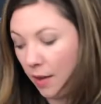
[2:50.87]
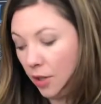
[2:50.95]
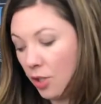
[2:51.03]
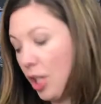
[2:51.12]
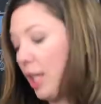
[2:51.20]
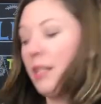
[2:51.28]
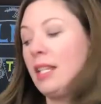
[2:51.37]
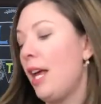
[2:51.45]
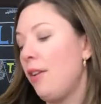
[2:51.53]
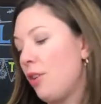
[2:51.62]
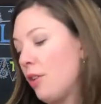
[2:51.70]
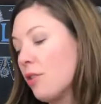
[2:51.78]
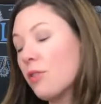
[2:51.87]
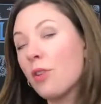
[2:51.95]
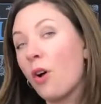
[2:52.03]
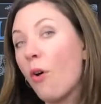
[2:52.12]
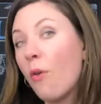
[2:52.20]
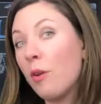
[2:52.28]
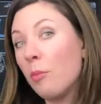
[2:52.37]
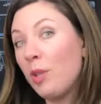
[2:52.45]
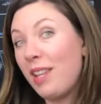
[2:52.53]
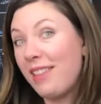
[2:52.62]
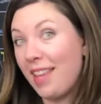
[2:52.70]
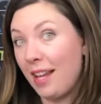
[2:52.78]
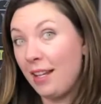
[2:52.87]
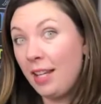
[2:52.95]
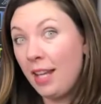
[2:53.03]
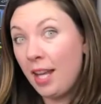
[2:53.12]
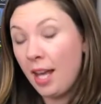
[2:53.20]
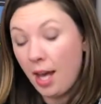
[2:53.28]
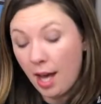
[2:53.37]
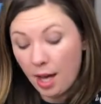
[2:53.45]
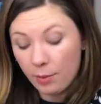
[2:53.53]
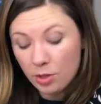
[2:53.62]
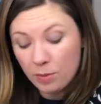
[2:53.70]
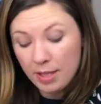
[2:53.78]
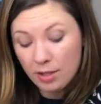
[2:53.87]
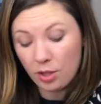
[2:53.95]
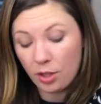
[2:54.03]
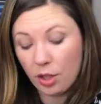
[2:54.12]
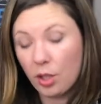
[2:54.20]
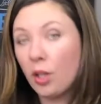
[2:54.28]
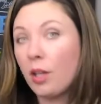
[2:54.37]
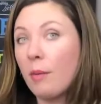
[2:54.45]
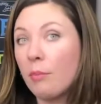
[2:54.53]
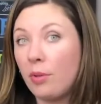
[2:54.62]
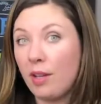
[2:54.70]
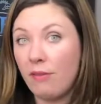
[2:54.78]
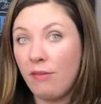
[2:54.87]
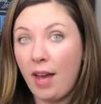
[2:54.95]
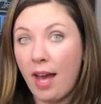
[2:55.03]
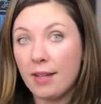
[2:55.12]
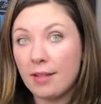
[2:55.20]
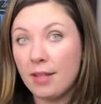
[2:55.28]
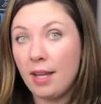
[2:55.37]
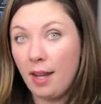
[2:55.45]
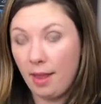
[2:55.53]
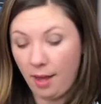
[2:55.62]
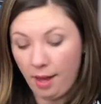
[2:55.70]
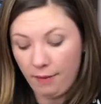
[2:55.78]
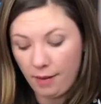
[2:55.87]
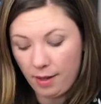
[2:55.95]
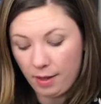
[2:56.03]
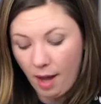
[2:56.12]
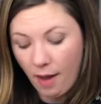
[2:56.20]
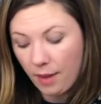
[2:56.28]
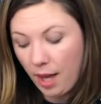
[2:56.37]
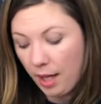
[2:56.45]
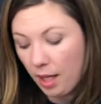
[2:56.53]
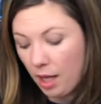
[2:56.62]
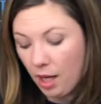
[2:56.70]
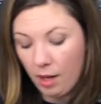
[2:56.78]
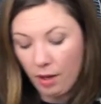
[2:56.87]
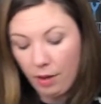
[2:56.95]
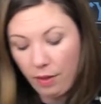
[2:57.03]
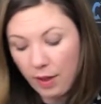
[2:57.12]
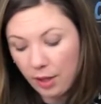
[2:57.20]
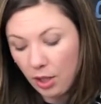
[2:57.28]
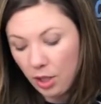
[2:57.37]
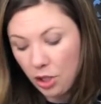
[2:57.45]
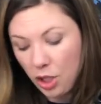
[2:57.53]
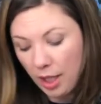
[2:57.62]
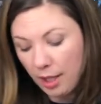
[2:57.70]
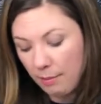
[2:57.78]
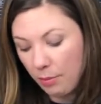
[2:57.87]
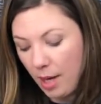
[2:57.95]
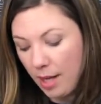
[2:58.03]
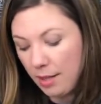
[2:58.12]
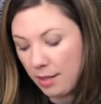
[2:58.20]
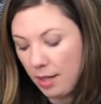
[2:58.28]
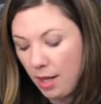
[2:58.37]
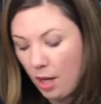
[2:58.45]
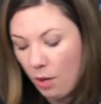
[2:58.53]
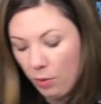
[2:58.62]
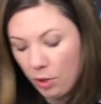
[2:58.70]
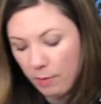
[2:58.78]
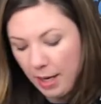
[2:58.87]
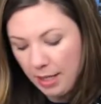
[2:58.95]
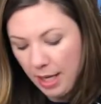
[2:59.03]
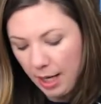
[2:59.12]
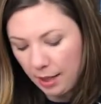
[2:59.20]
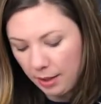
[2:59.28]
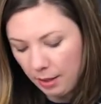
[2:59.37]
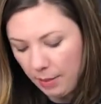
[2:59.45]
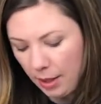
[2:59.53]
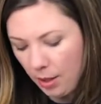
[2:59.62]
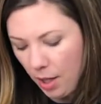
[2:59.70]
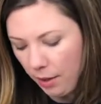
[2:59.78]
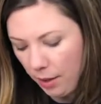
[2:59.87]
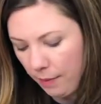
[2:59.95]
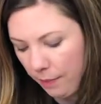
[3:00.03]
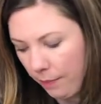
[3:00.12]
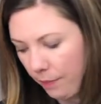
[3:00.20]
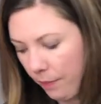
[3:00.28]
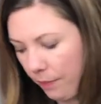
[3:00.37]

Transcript: And they're chicken tenders, so they're pretty thin, which means they're going to cook up pretty fast in the oven, unlike a thicker chicken breast, which might take a little bit longer.